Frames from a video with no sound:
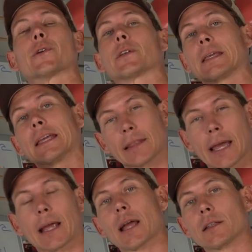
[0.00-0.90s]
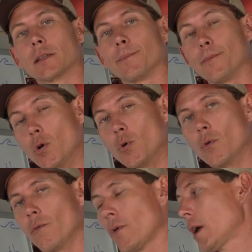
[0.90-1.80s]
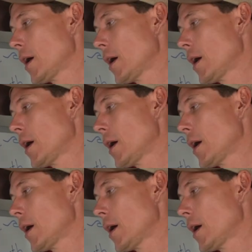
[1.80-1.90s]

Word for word: to get that kite to move